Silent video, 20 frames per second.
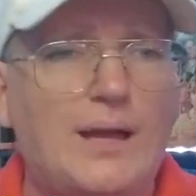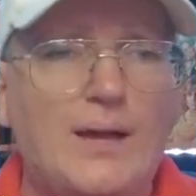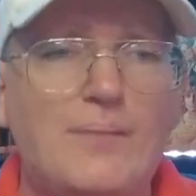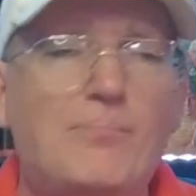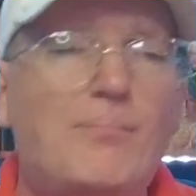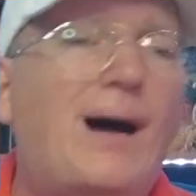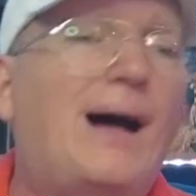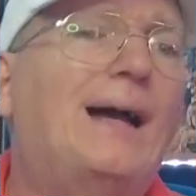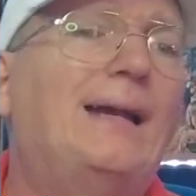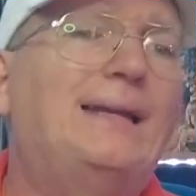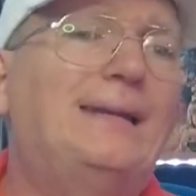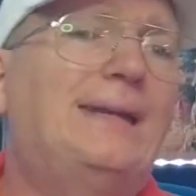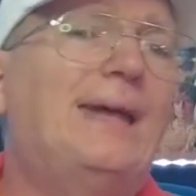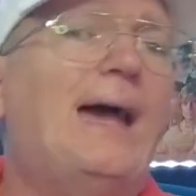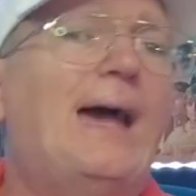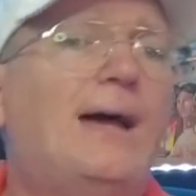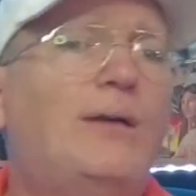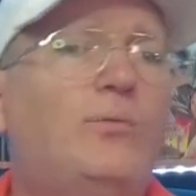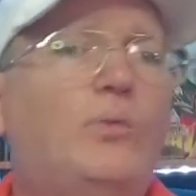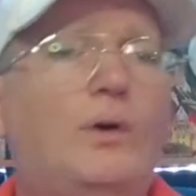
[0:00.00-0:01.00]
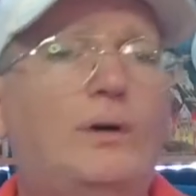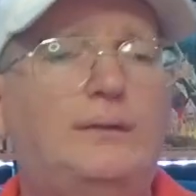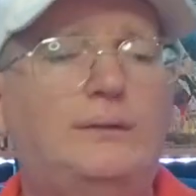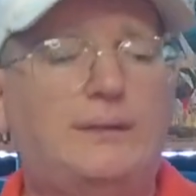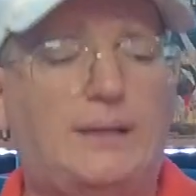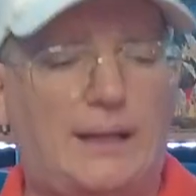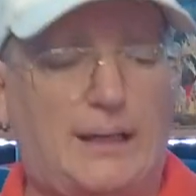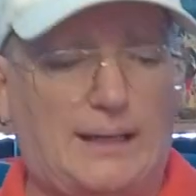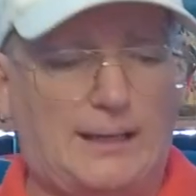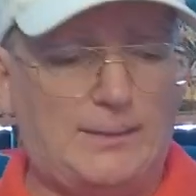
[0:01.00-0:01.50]
My dad one
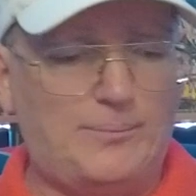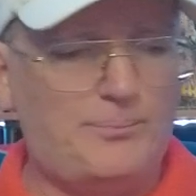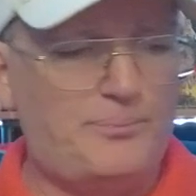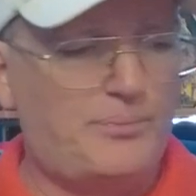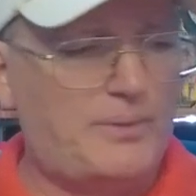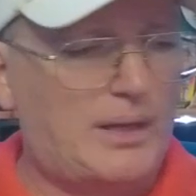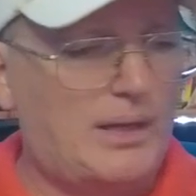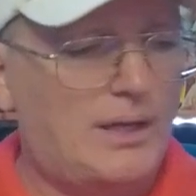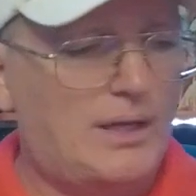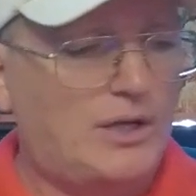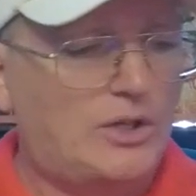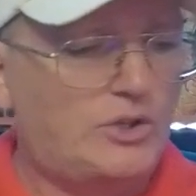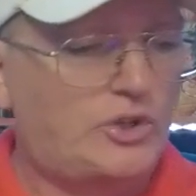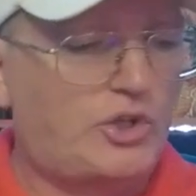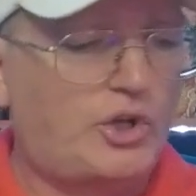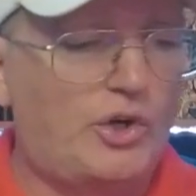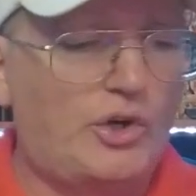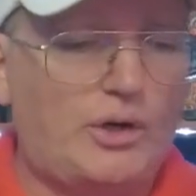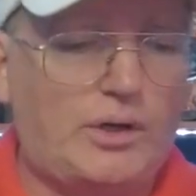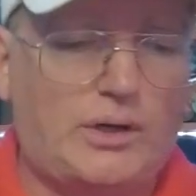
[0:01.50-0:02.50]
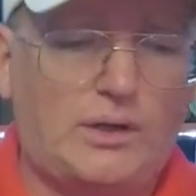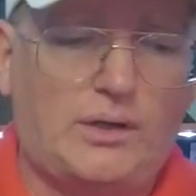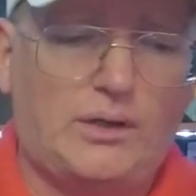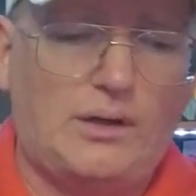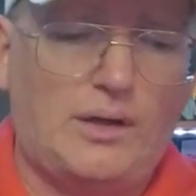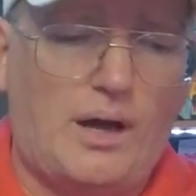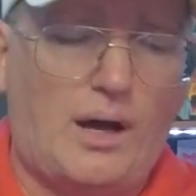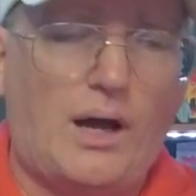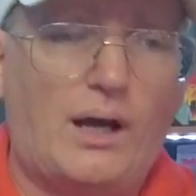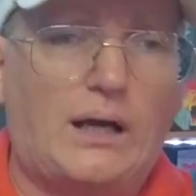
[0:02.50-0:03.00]
time took
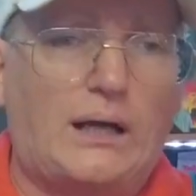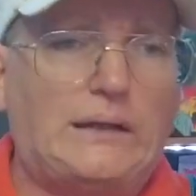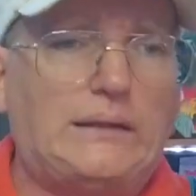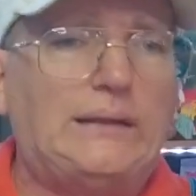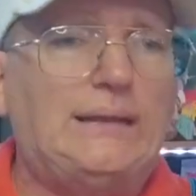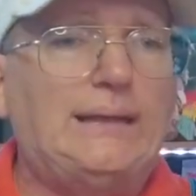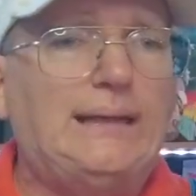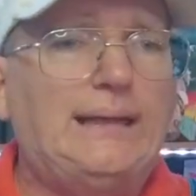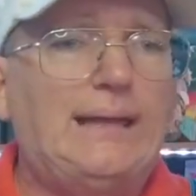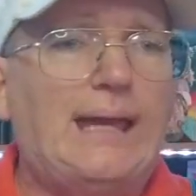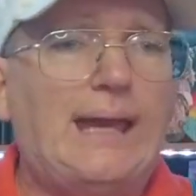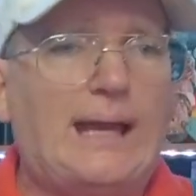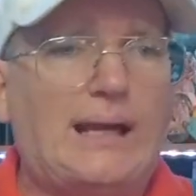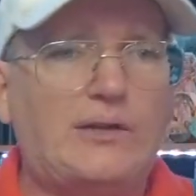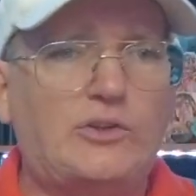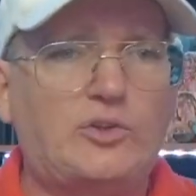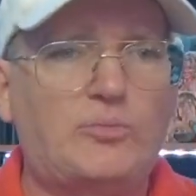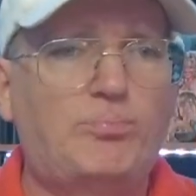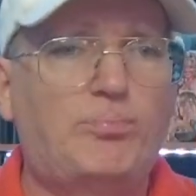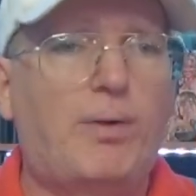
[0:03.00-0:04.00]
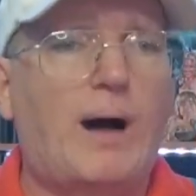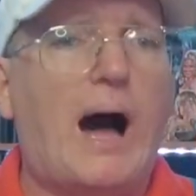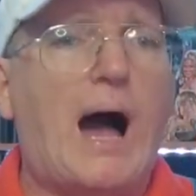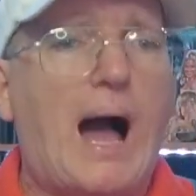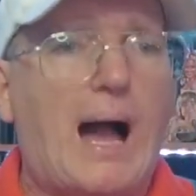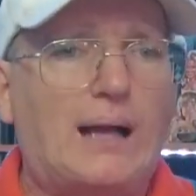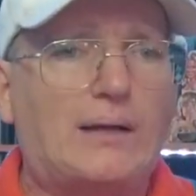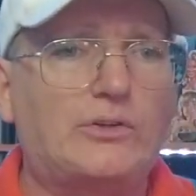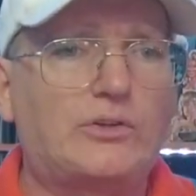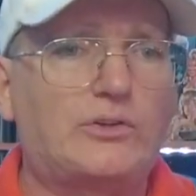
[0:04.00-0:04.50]
a Kleenex
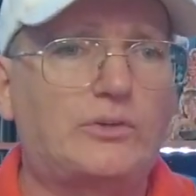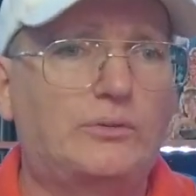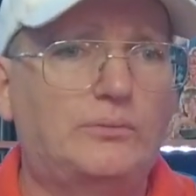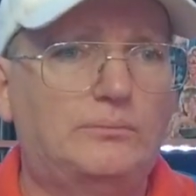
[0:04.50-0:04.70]
box,